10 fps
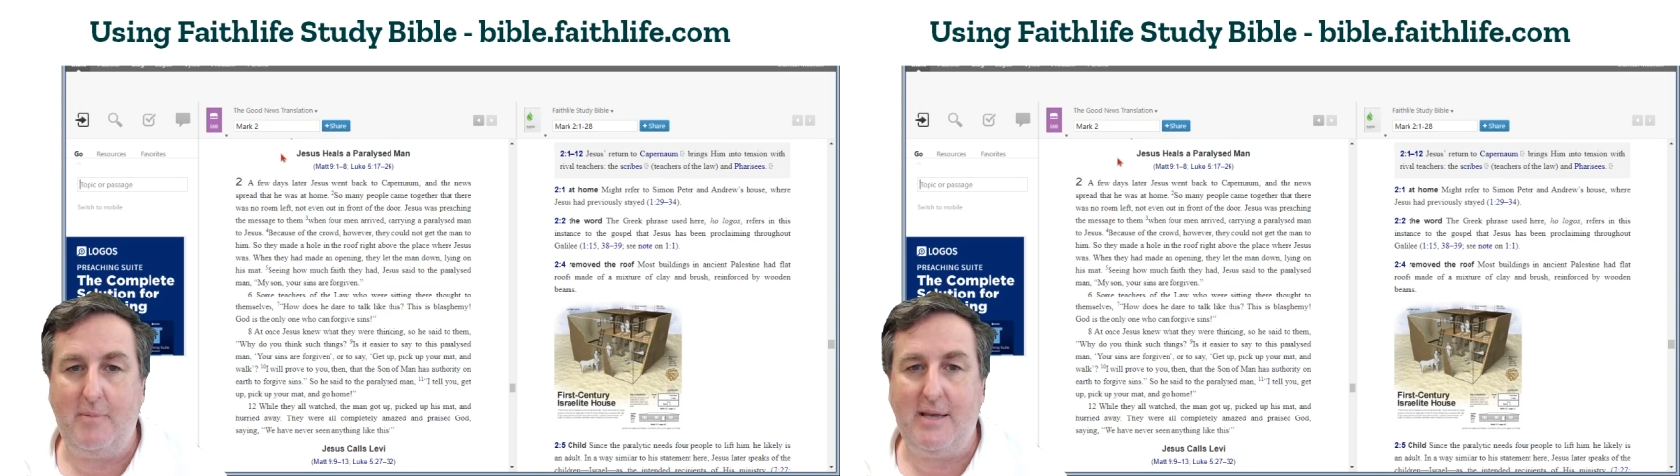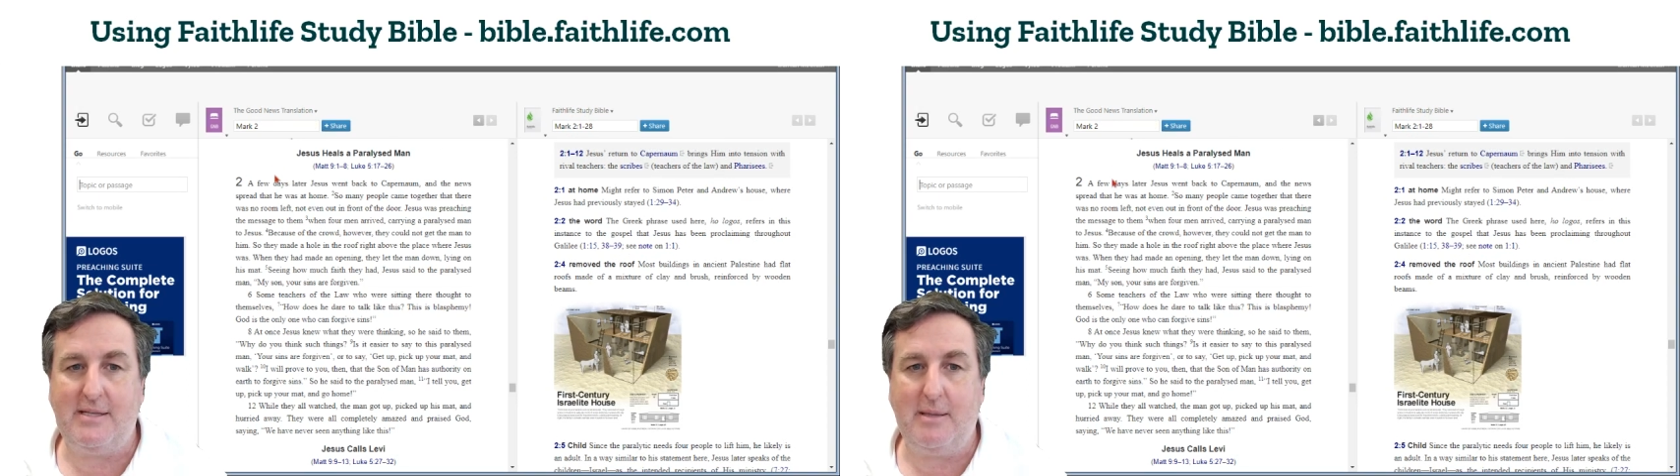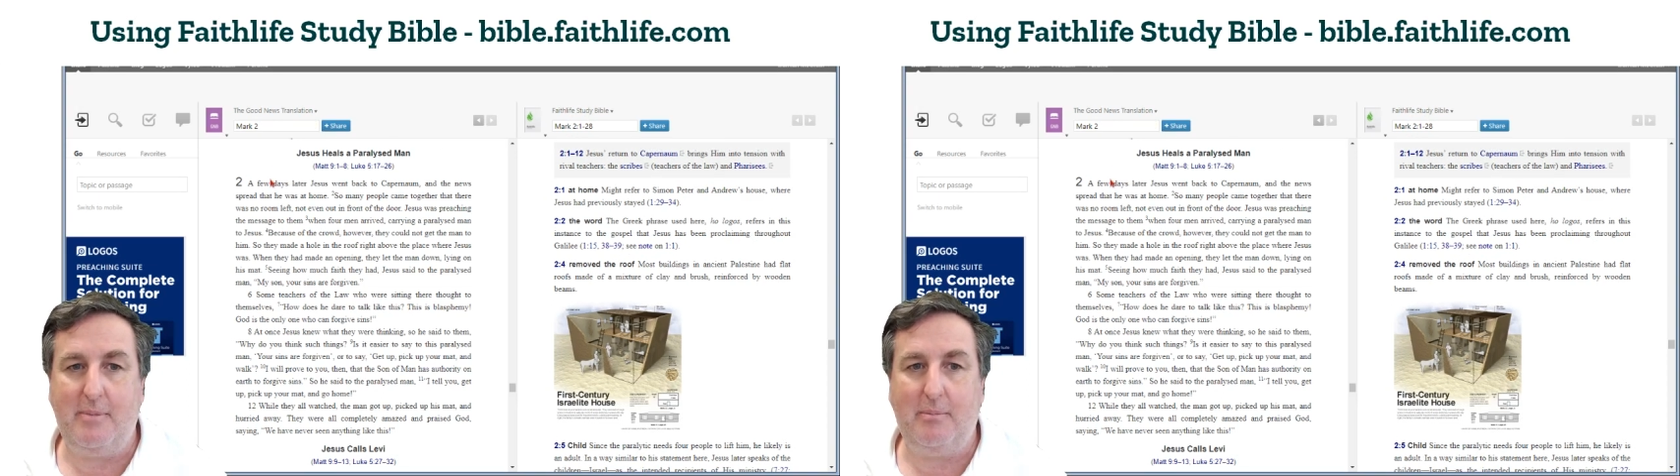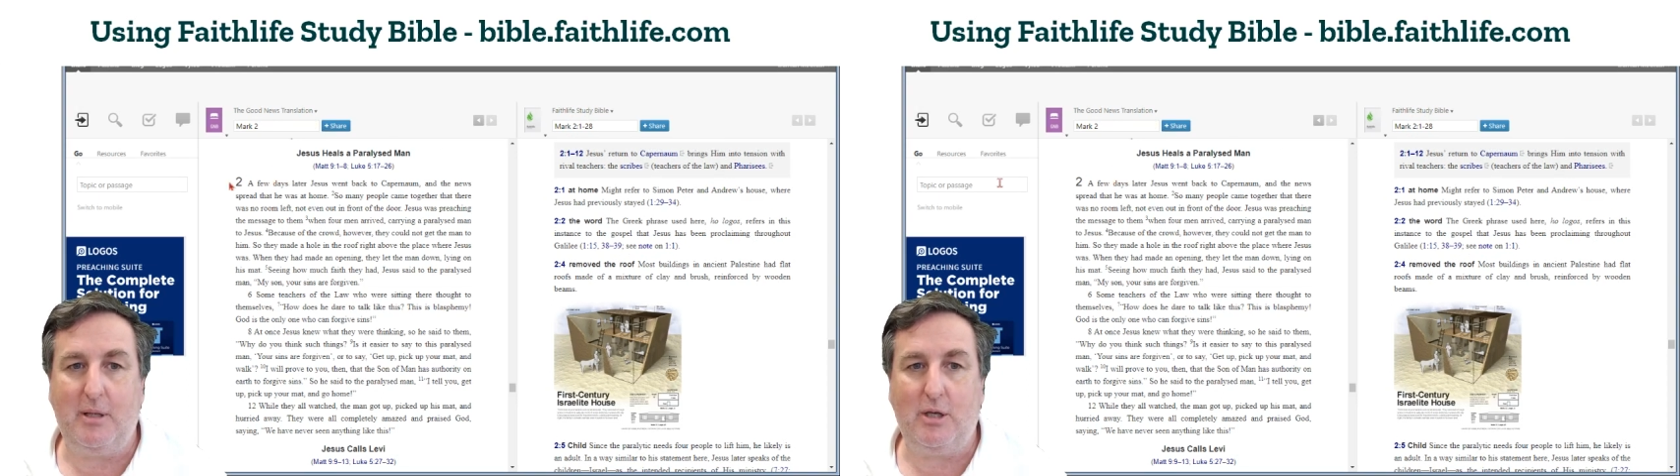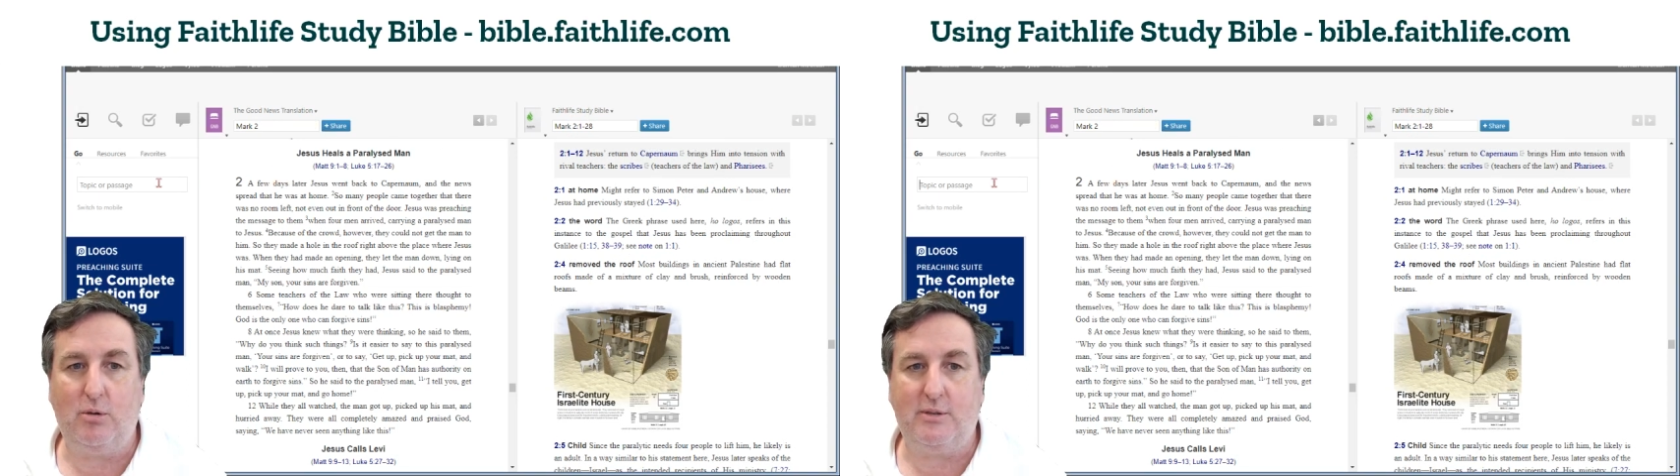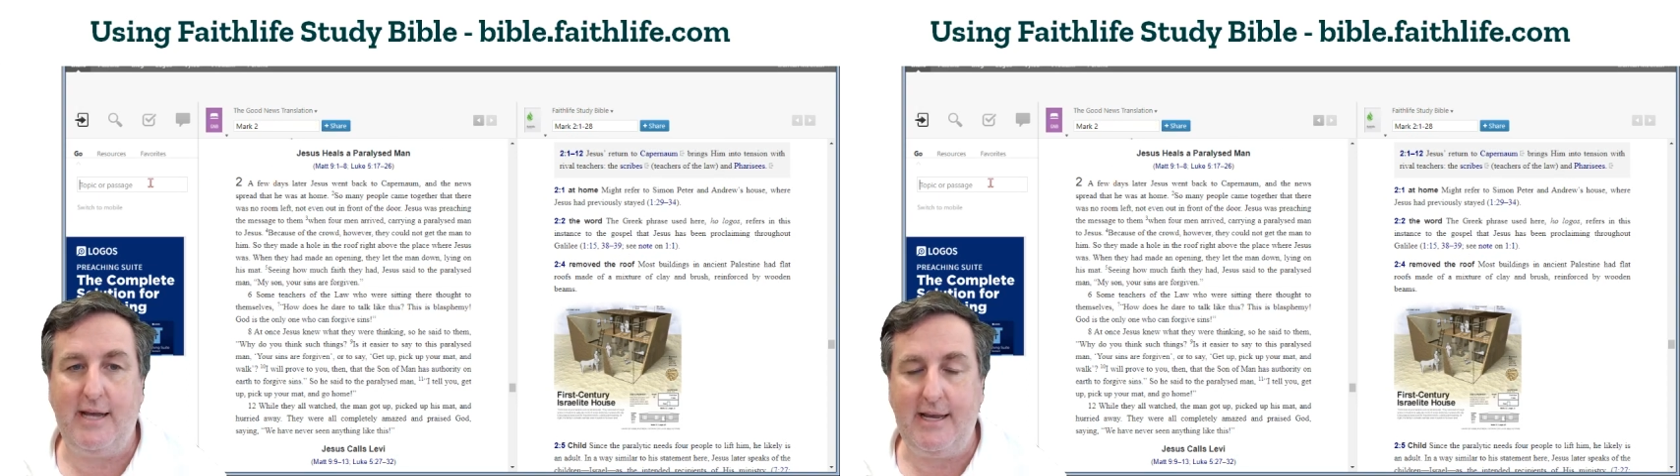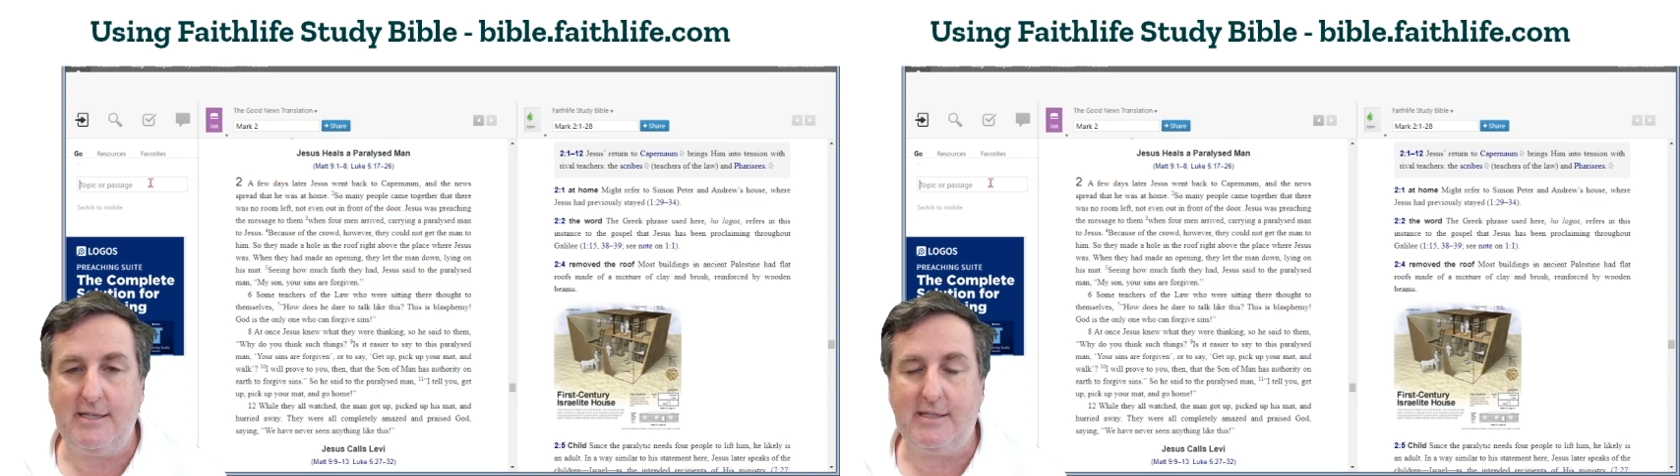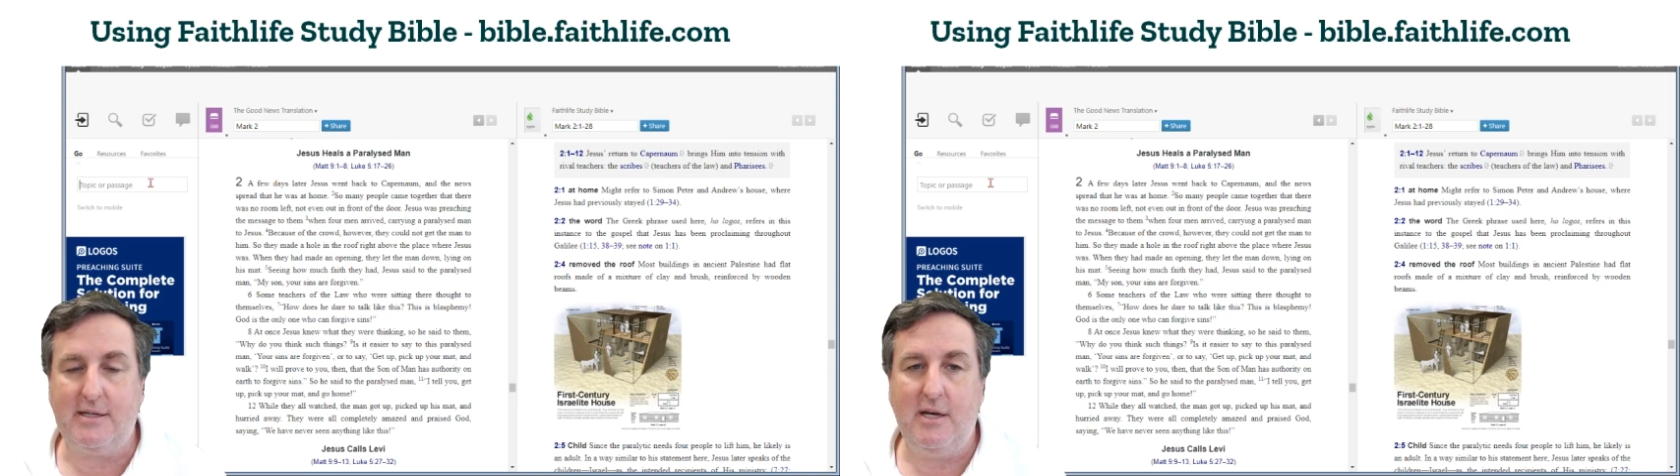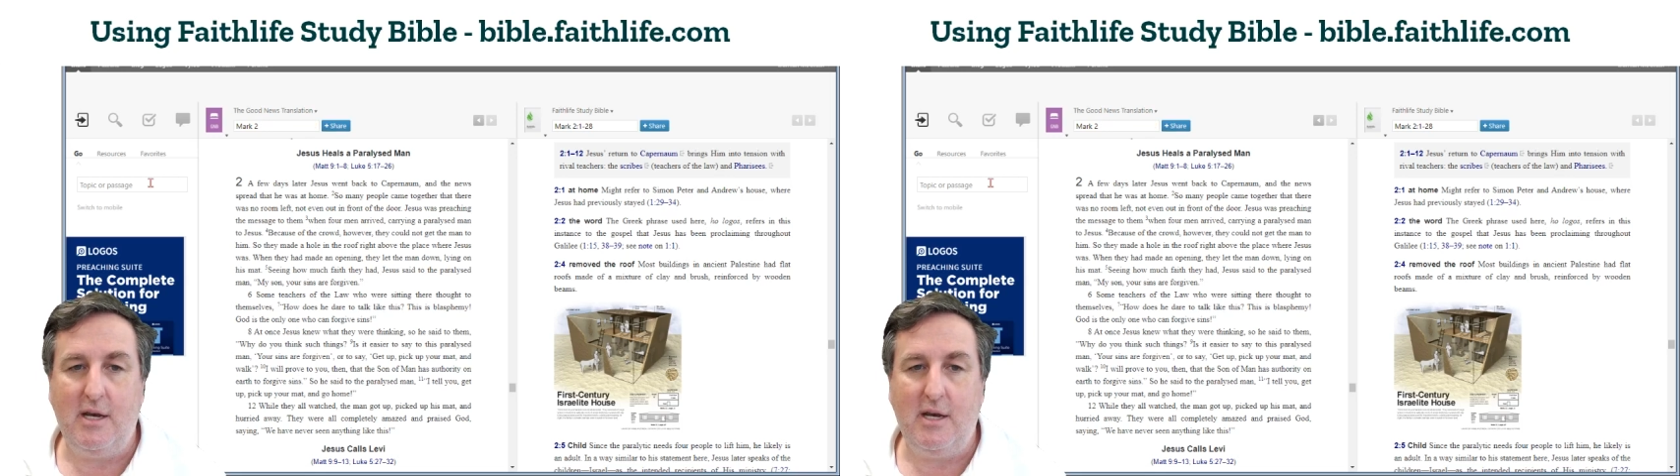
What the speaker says: as the biblical text.